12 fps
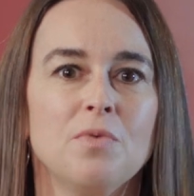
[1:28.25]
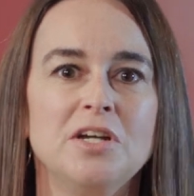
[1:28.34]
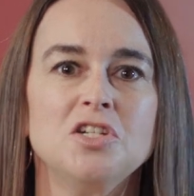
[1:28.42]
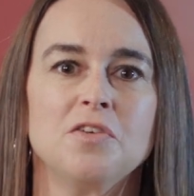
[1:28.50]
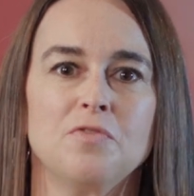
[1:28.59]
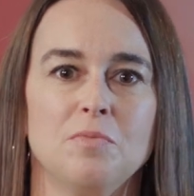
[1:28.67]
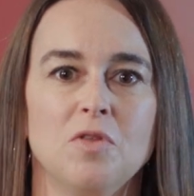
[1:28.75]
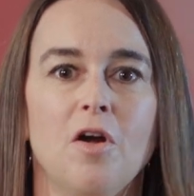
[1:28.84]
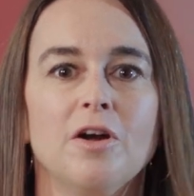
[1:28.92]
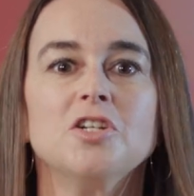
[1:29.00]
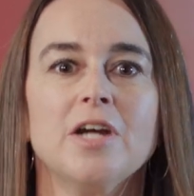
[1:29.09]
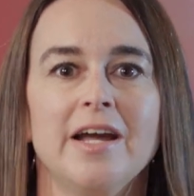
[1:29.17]
ranging from
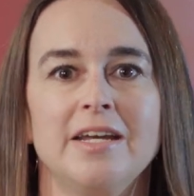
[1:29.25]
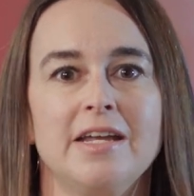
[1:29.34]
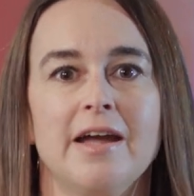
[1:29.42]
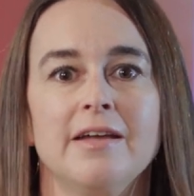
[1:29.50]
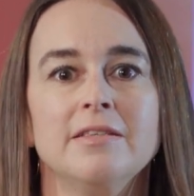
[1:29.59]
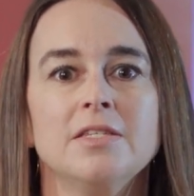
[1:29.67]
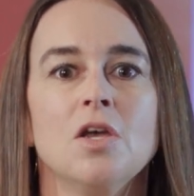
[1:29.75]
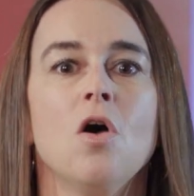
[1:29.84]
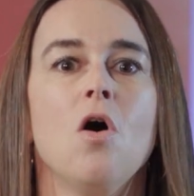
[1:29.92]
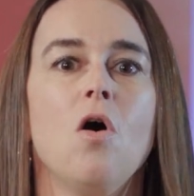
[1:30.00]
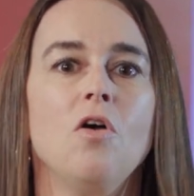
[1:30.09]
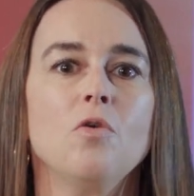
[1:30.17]
large IDNs
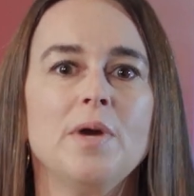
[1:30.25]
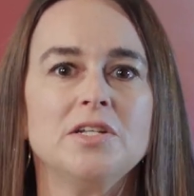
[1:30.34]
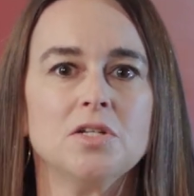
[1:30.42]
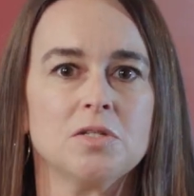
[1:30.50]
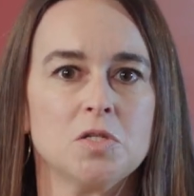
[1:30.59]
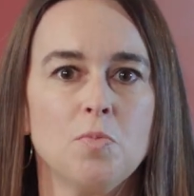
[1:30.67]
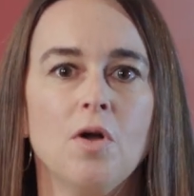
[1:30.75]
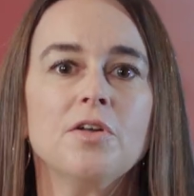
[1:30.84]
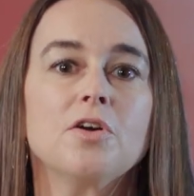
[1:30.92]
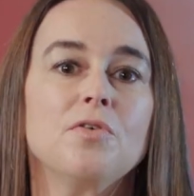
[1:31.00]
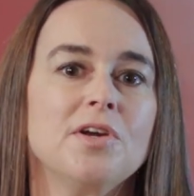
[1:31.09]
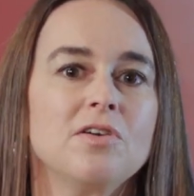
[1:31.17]
all the way to
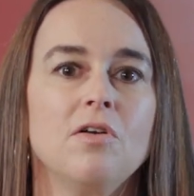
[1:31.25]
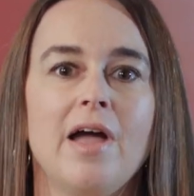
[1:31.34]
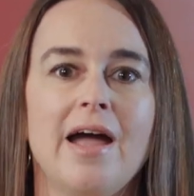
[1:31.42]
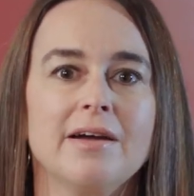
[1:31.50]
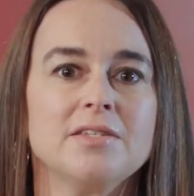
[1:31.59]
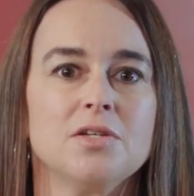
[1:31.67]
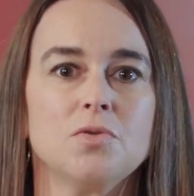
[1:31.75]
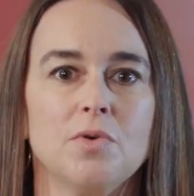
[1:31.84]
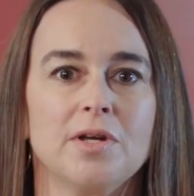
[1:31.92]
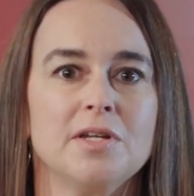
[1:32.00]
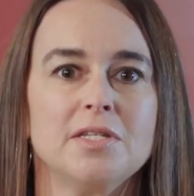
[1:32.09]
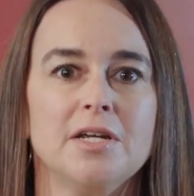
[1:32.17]
smaller critical access
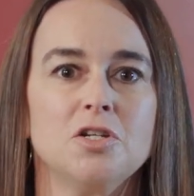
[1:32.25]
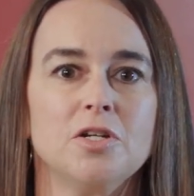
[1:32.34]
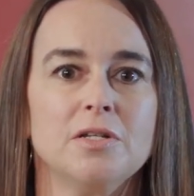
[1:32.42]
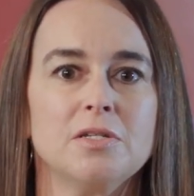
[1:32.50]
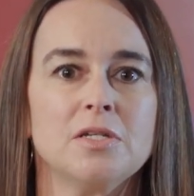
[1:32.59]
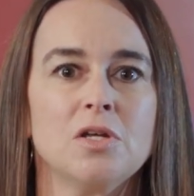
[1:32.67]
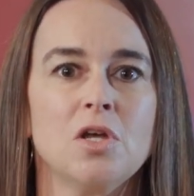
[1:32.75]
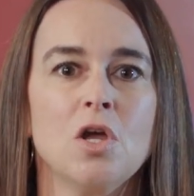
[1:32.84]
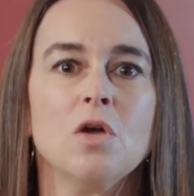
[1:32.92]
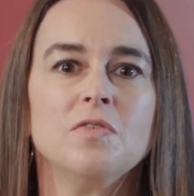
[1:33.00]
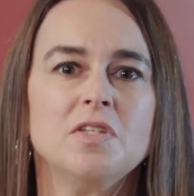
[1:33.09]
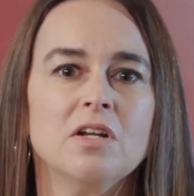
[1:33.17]
organizations
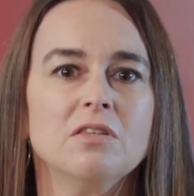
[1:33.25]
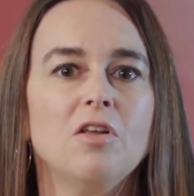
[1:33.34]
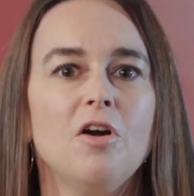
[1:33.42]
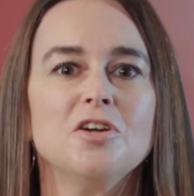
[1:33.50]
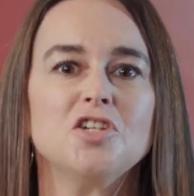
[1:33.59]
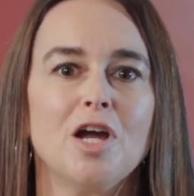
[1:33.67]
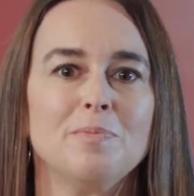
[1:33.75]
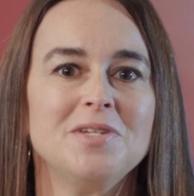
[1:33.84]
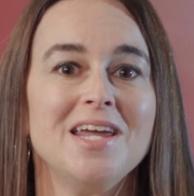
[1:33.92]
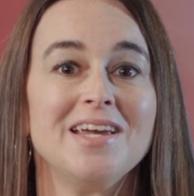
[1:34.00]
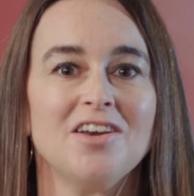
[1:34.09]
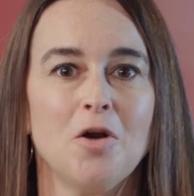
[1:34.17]
seen a large
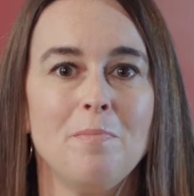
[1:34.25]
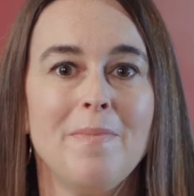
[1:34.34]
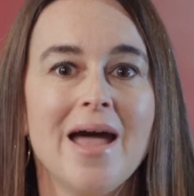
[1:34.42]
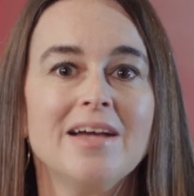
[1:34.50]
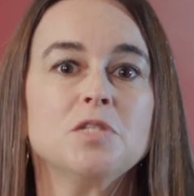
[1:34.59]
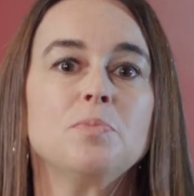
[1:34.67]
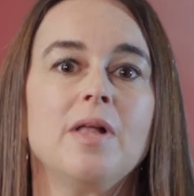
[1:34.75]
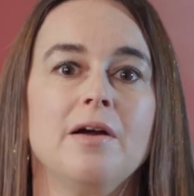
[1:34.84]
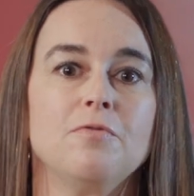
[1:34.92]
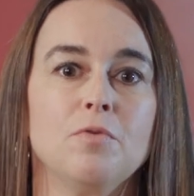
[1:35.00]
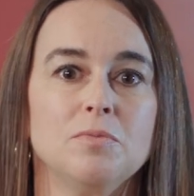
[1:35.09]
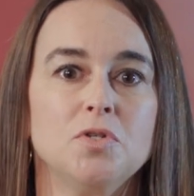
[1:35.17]
uptake in our MaaS
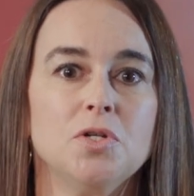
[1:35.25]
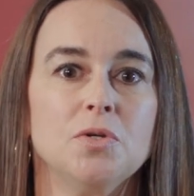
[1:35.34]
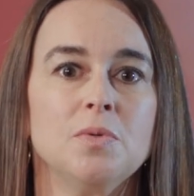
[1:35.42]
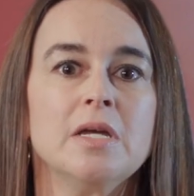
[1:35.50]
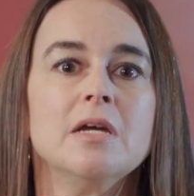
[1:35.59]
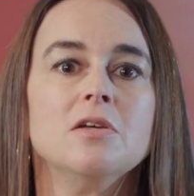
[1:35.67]
platform too,